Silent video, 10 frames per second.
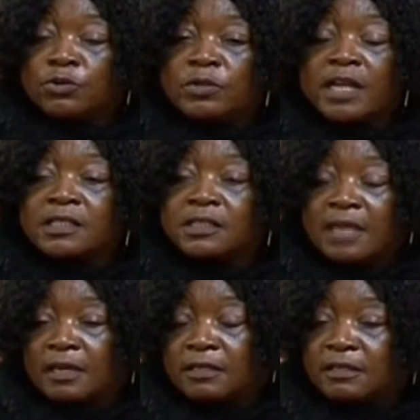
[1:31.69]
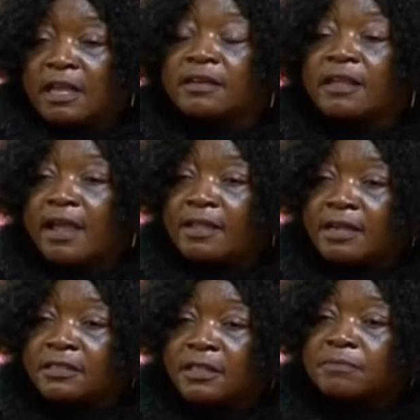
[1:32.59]
to the extent that
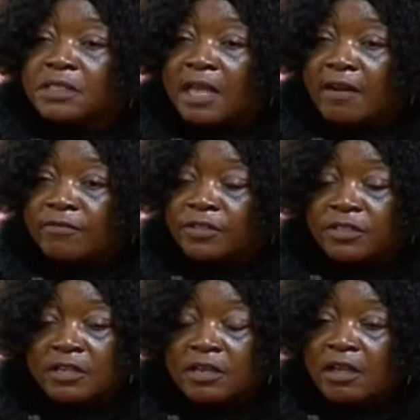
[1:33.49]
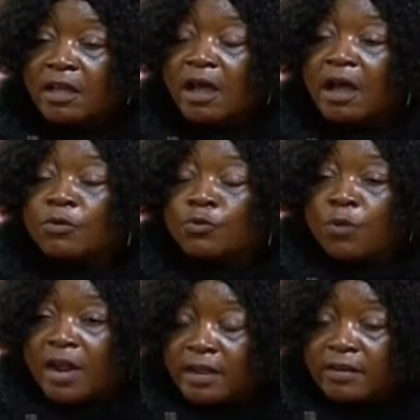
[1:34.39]
Kenyans themselves are
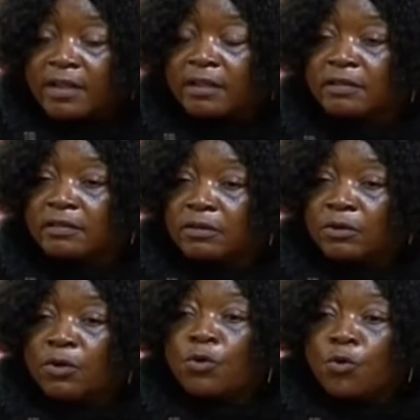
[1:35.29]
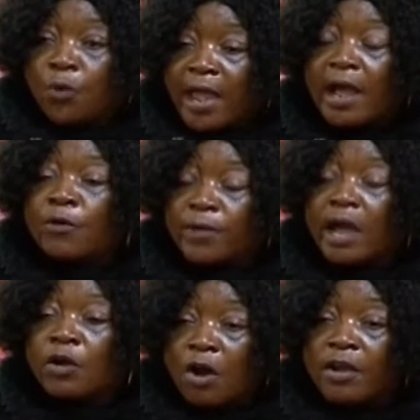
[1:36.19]
wondering where we
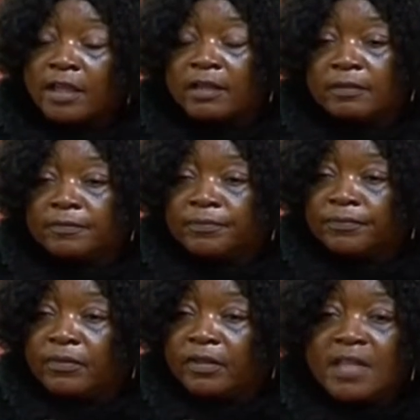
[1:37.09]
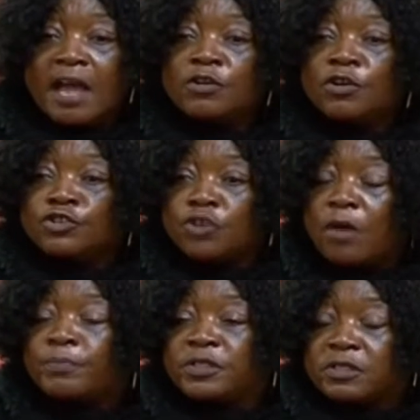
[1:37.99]
are going. There are no
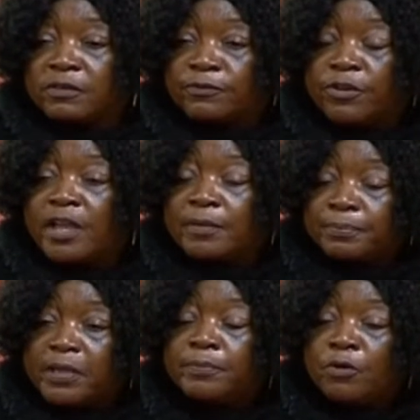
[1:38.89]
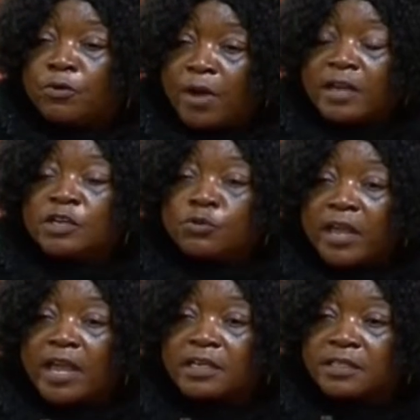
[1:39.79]
jobs for young people who are
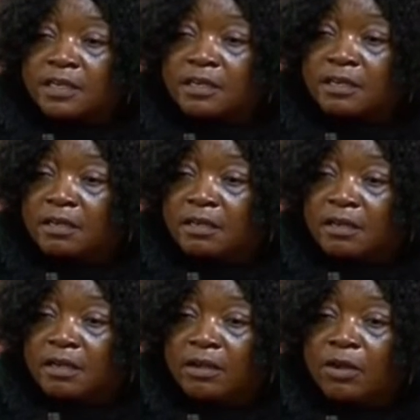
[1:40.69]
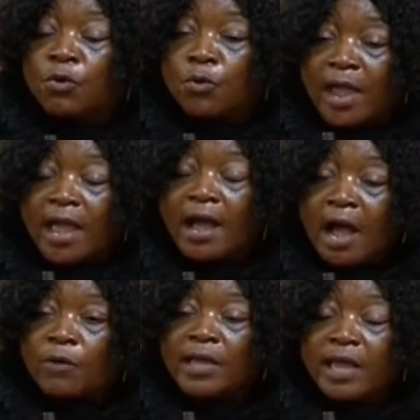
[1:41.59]
educated. Where
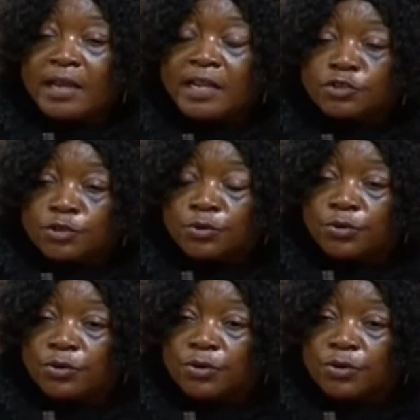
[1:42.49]
are we headed to?